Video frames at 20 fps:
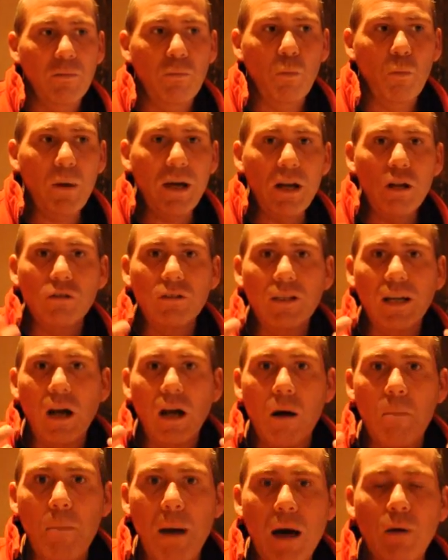Why don't they
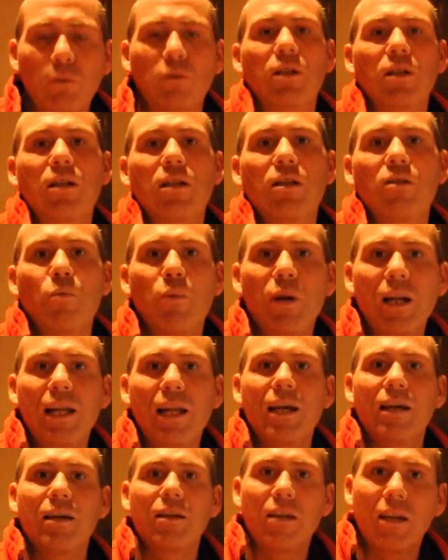come out and
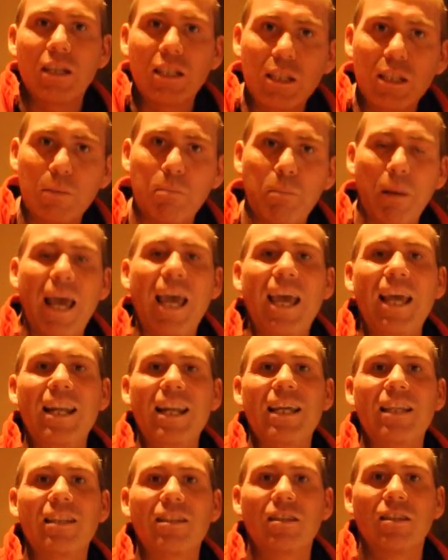really explain
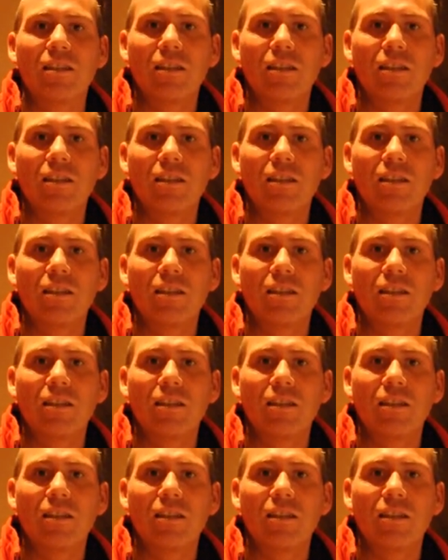it?